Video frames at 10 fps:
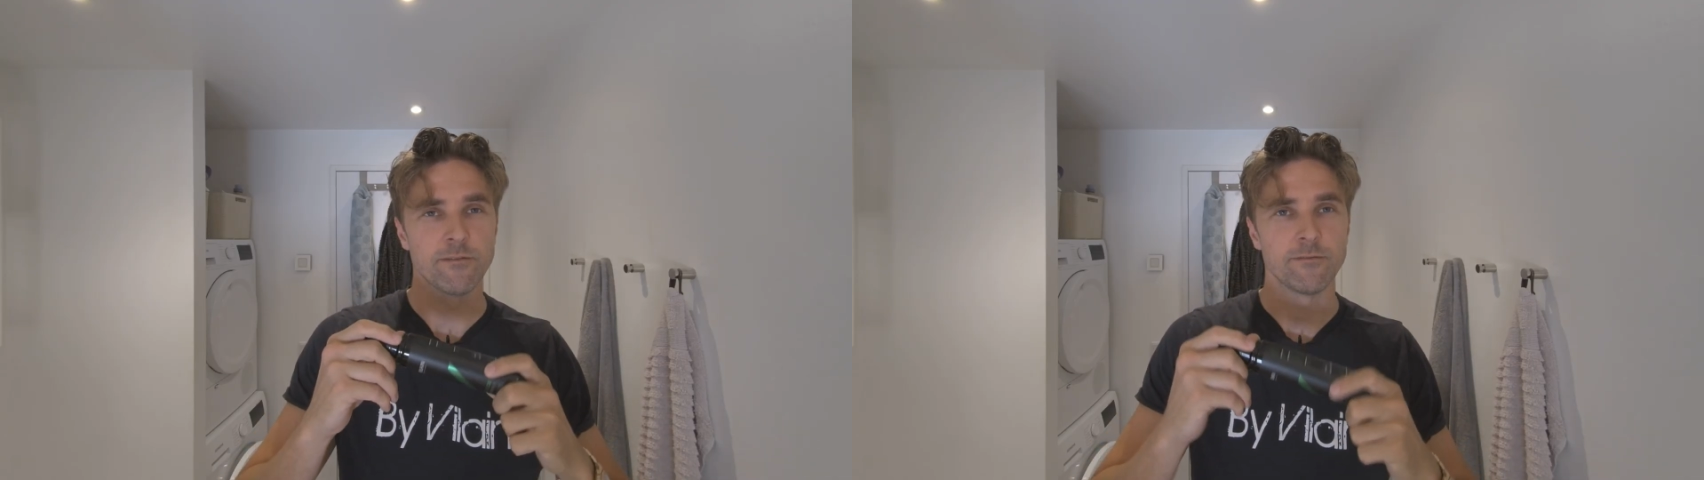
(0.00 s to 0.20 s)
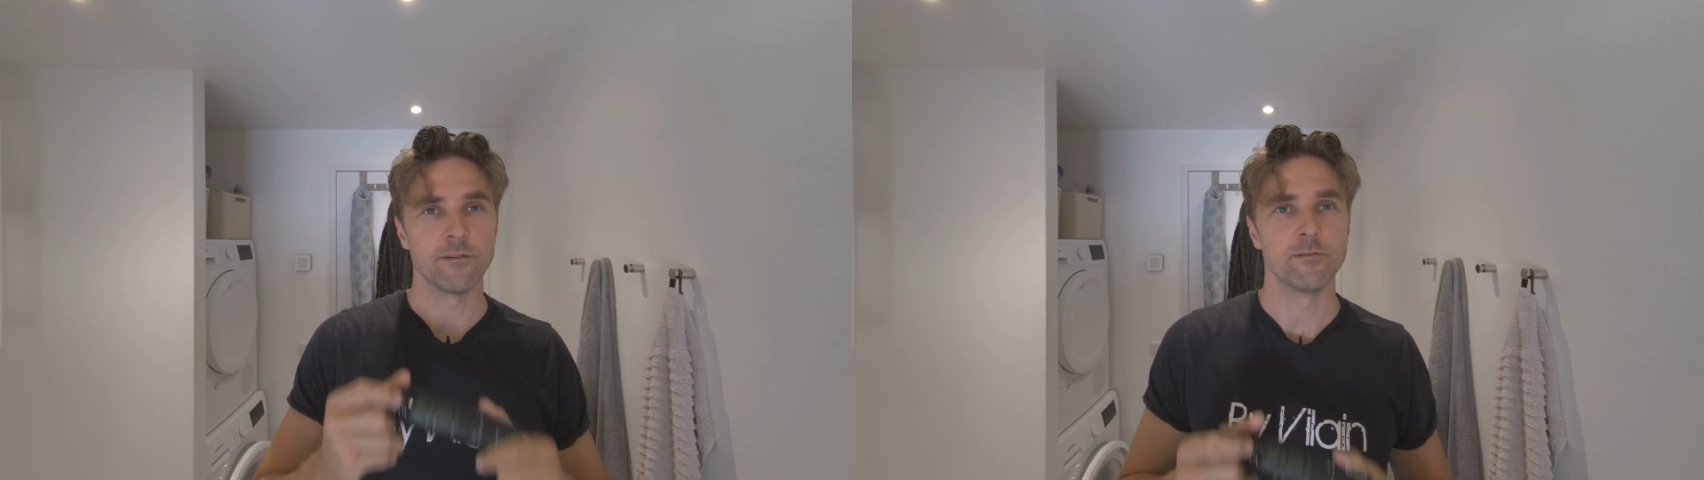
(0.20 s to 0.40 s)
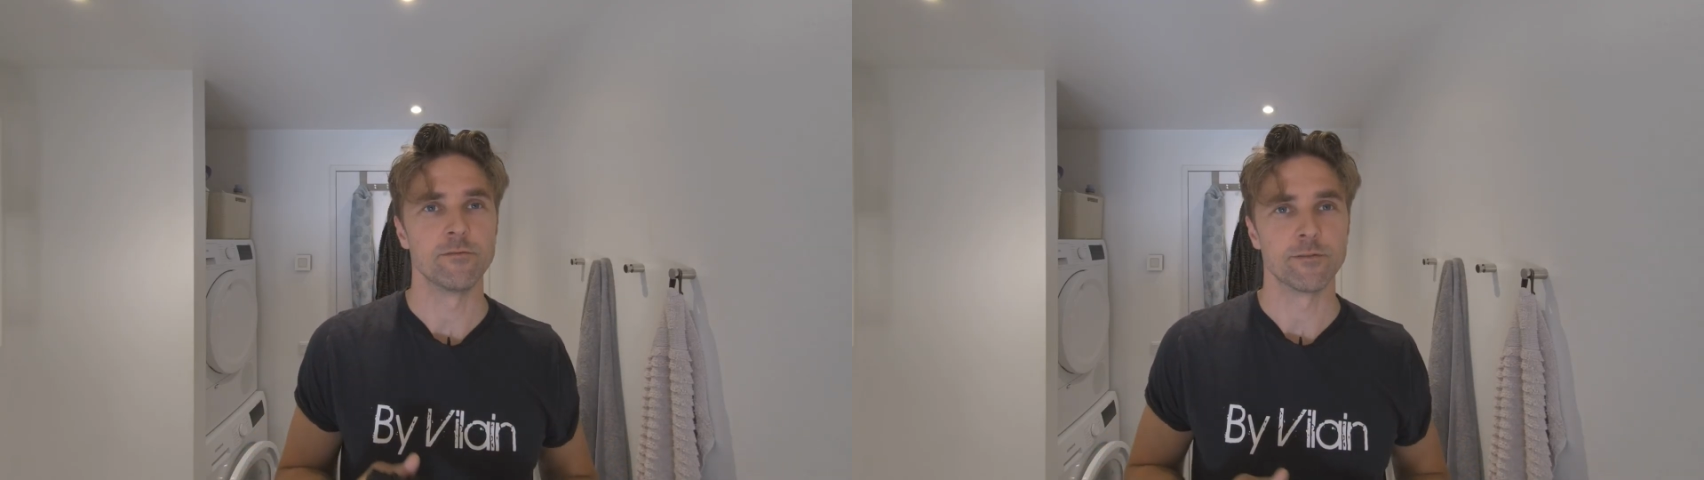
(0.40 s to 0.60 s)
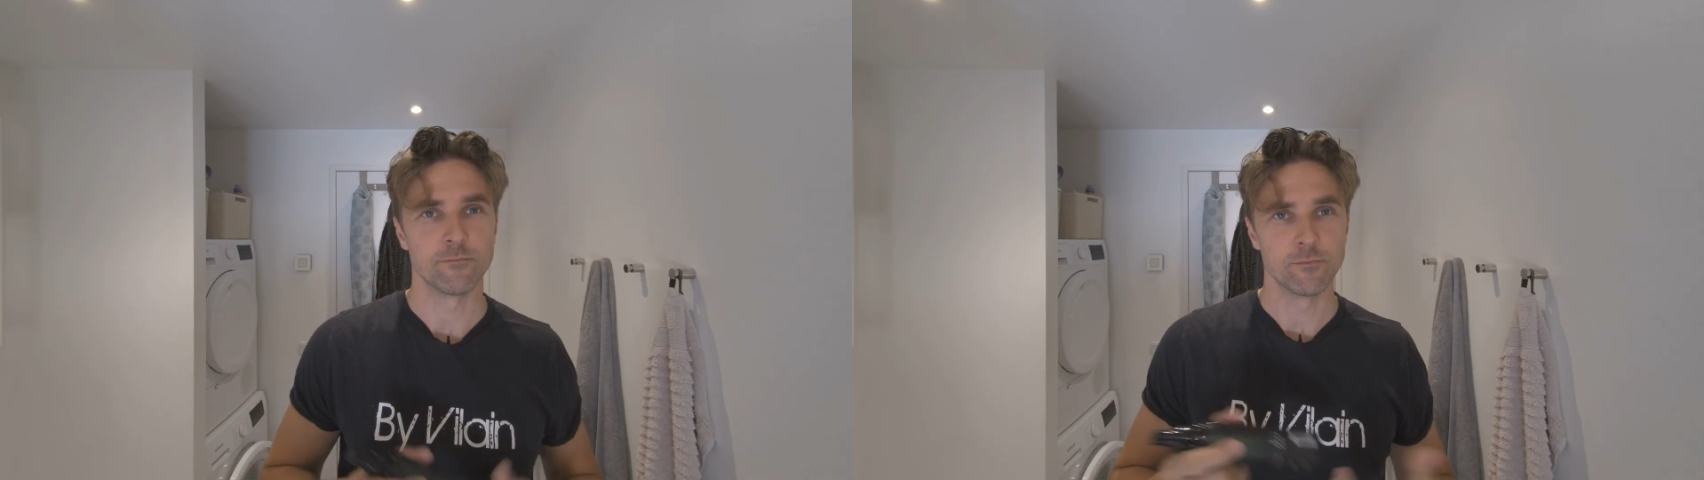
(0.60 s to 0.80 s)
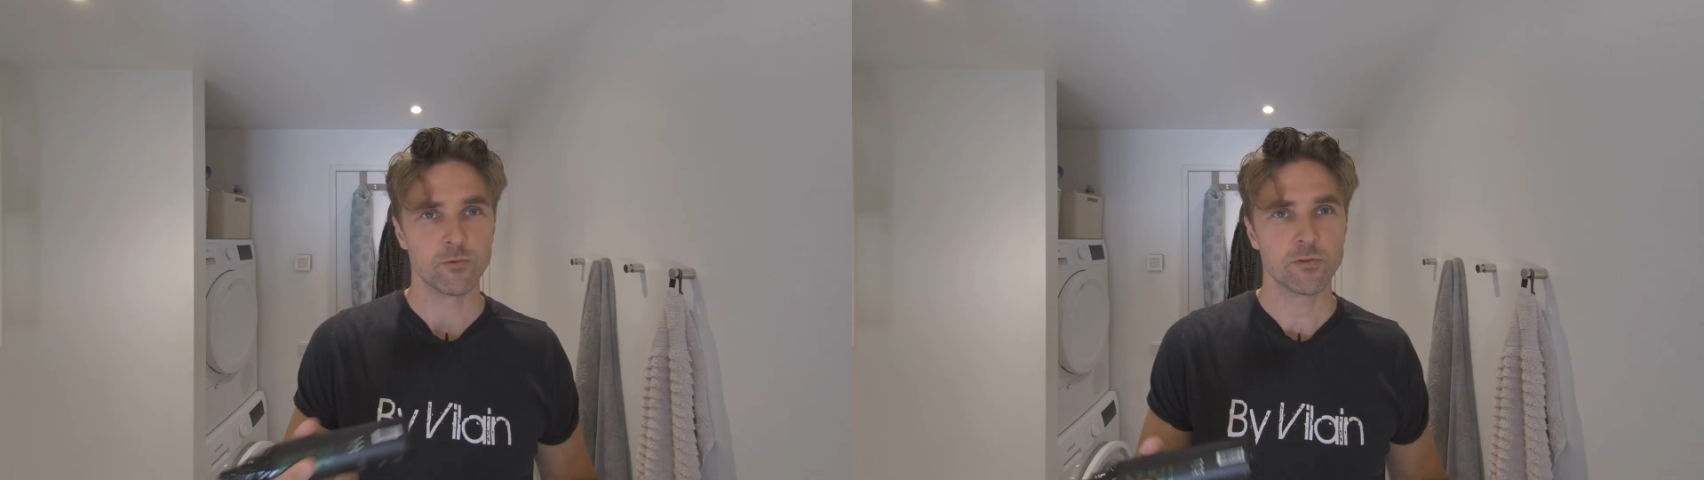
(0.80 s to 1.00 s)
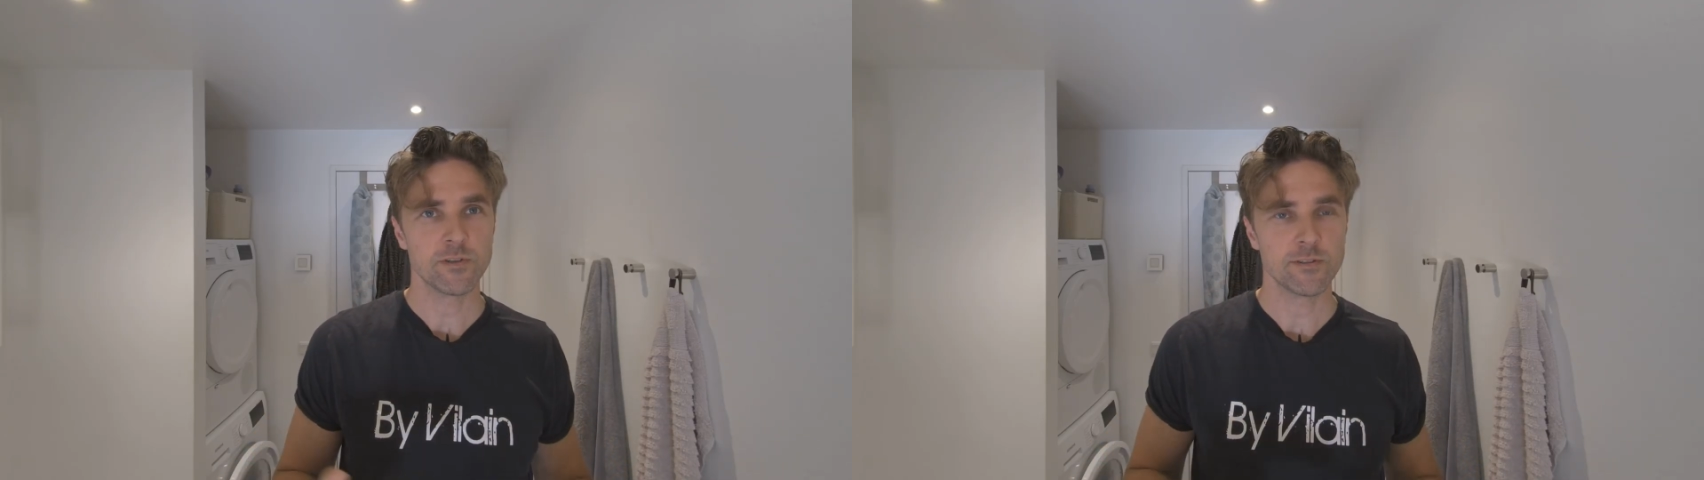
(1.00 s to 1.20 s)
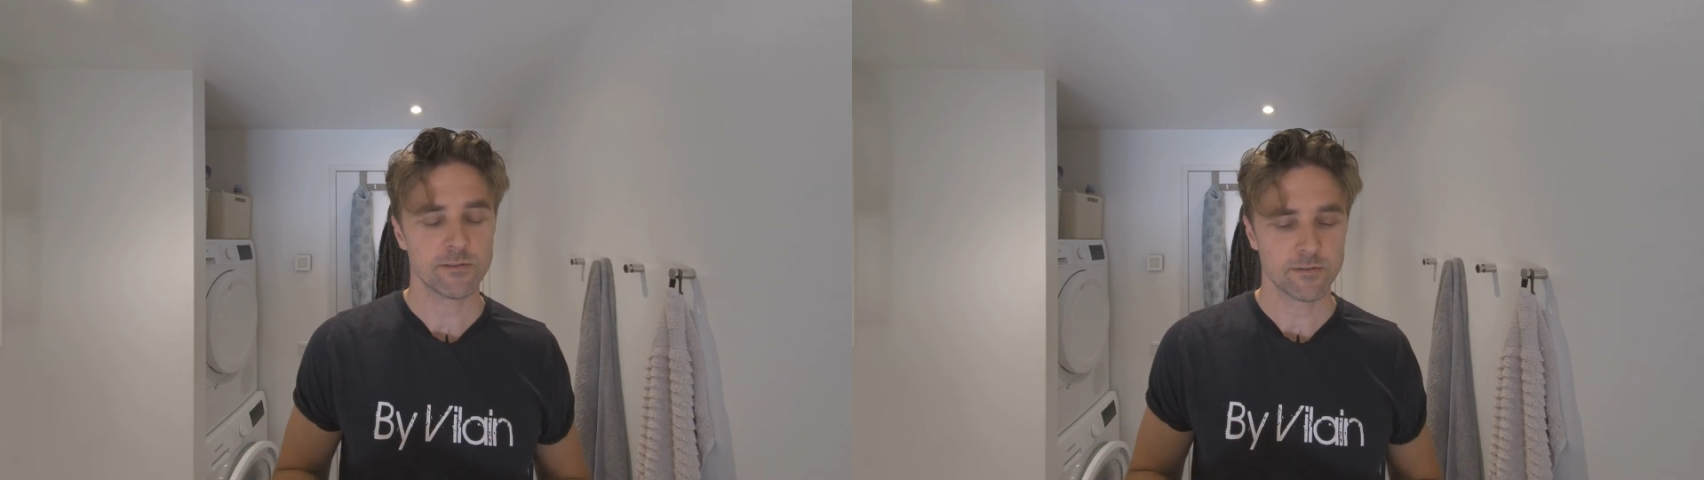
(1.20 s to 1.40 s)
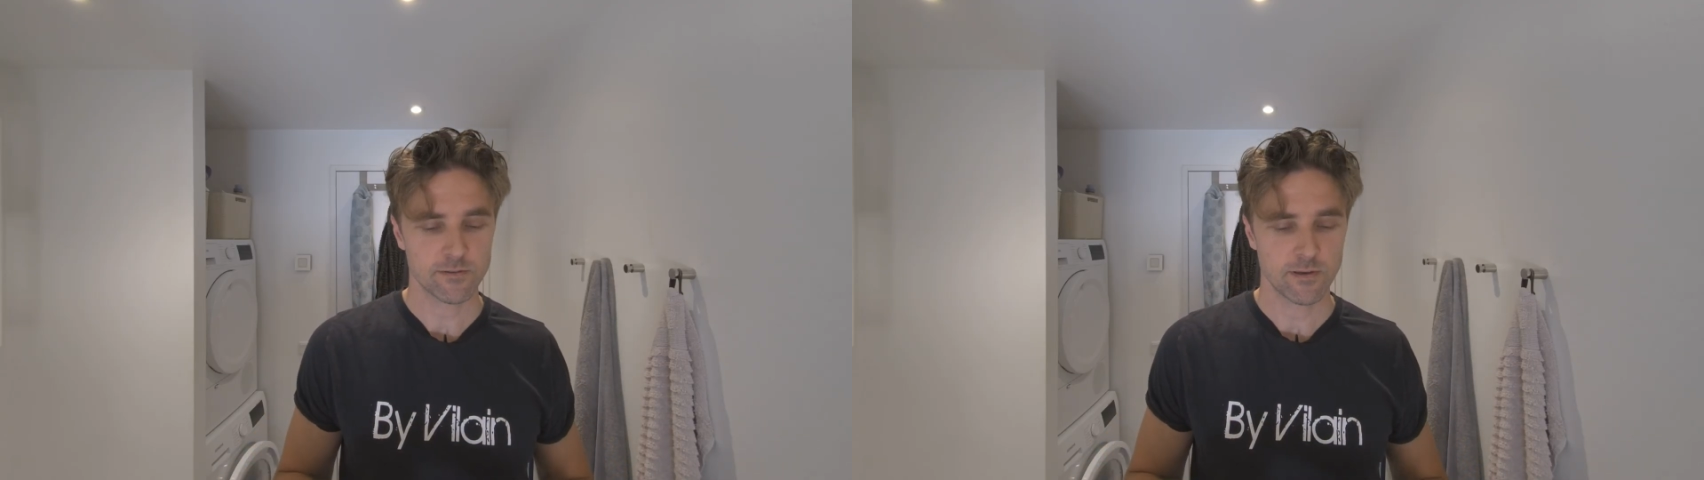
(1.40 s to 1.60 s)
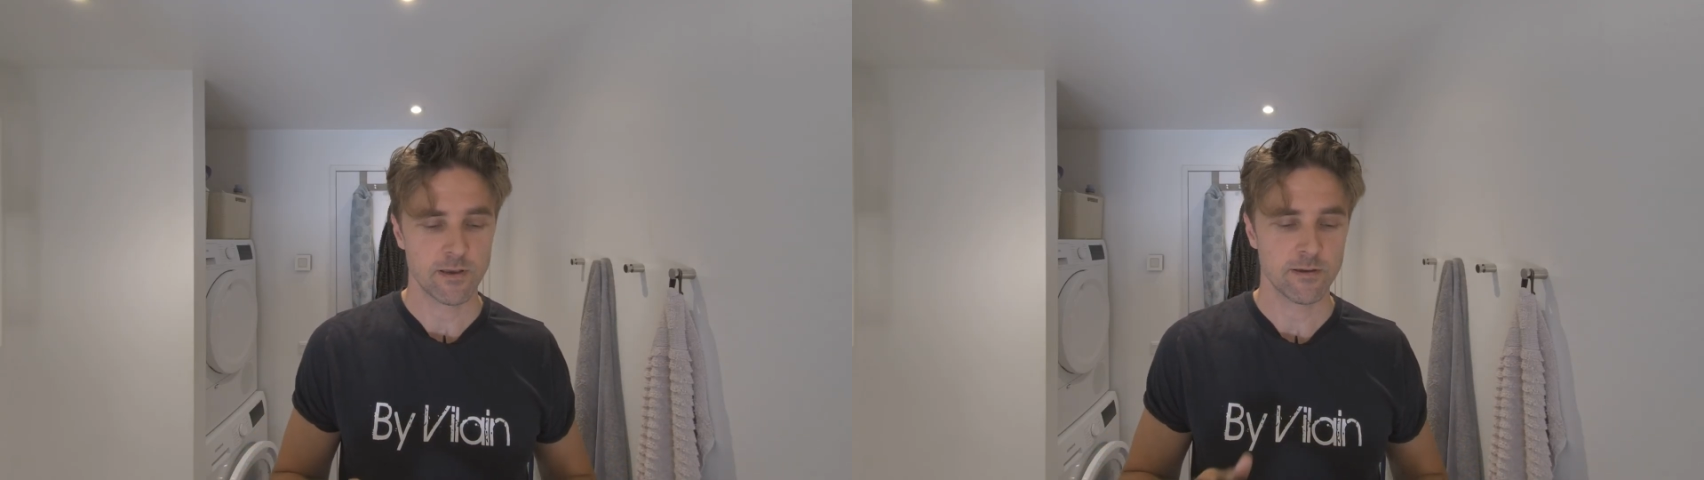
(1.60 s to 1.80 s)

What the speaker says: favorite routines.